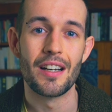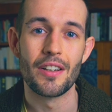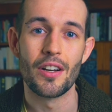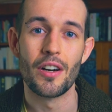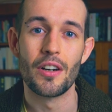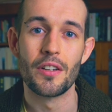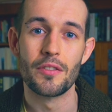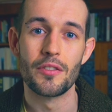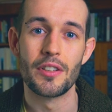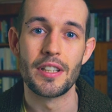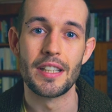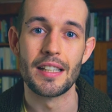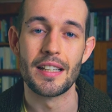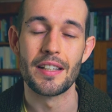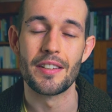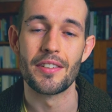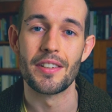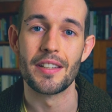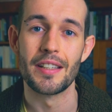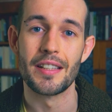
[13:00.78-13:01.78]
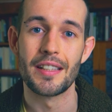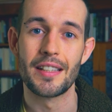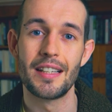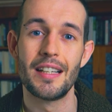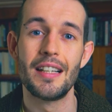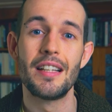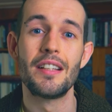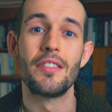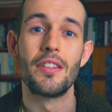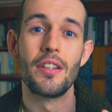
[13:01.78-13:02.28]
an unrealistic,
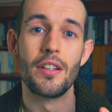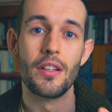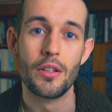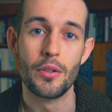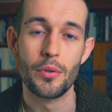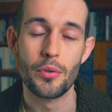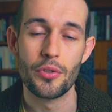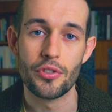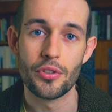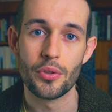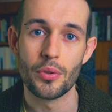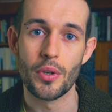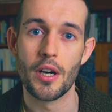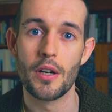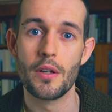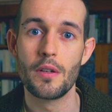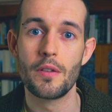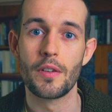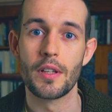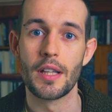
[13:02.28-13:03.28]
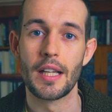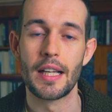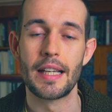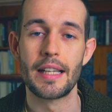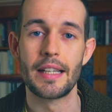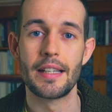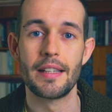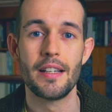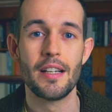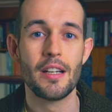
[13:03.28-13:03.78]
delusional
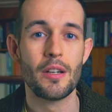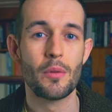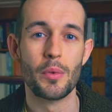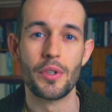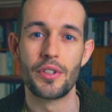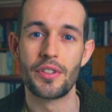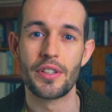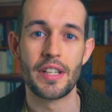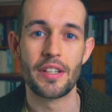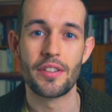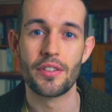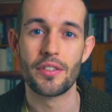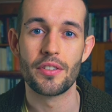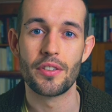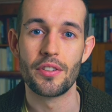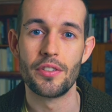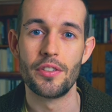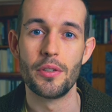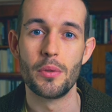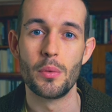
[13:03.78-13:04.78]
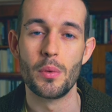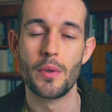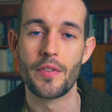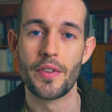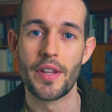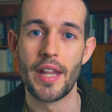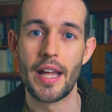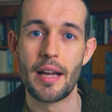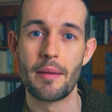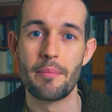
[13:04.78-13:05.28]
overlay, which isn't to do
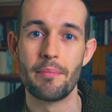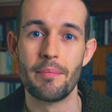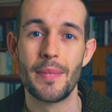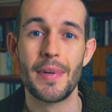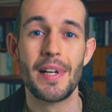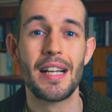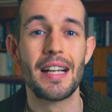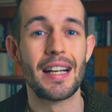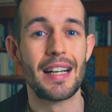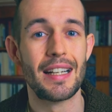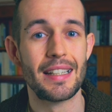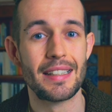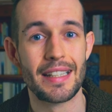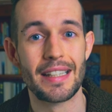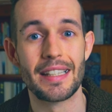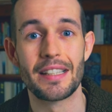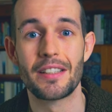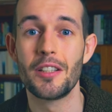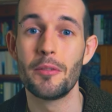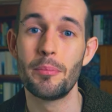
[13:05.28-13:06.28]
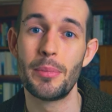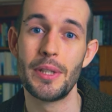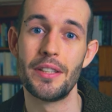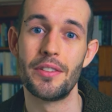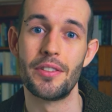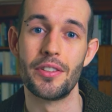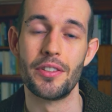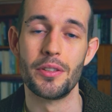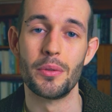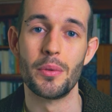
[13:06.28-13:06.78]
with them, and yet it could be
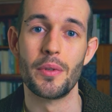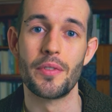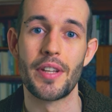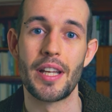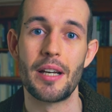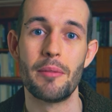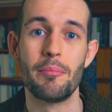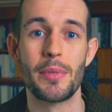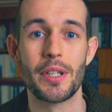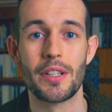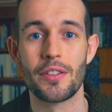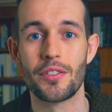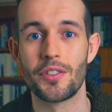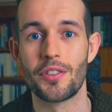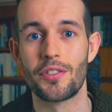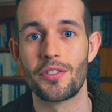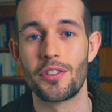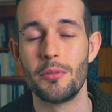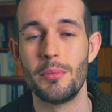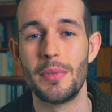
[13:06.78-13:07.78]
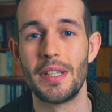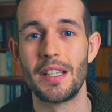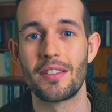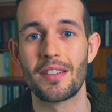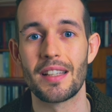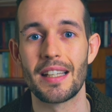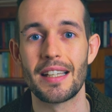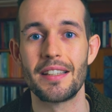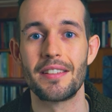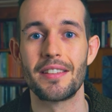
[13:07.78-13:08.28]
to do with them, because just 2
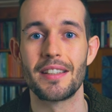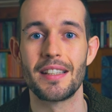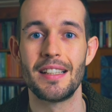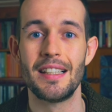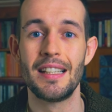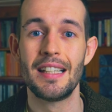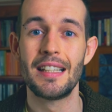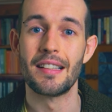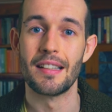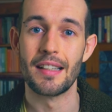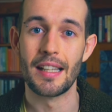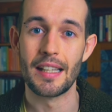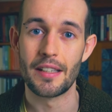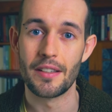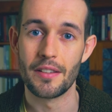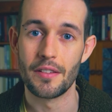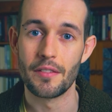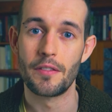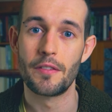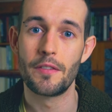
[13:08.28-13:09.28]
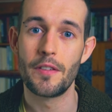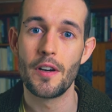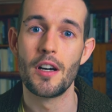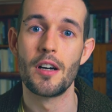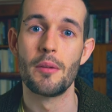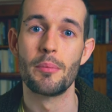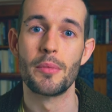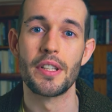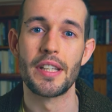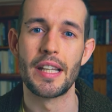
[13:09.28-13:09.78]
minutes later, they
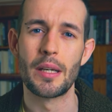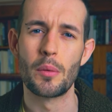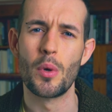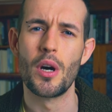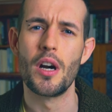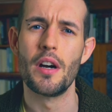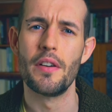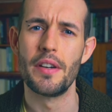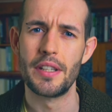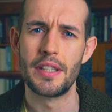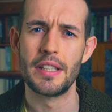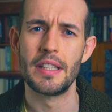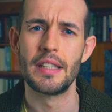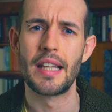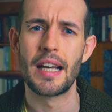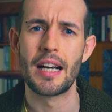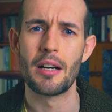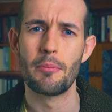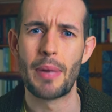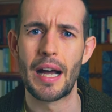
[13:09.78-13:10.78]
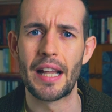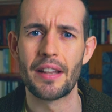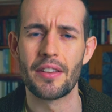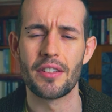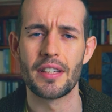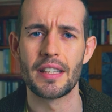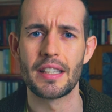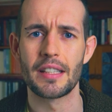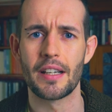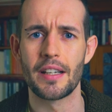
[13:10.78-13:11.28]
confirmed that they were indeed that
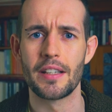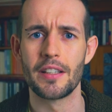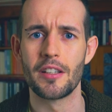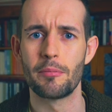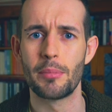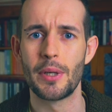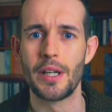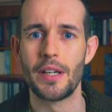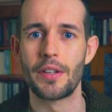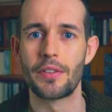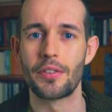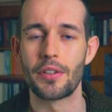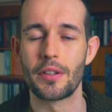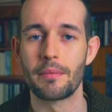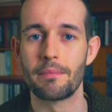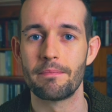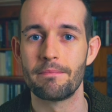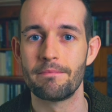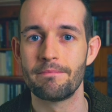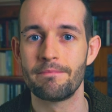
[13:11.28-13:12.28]
abandoning kind of person?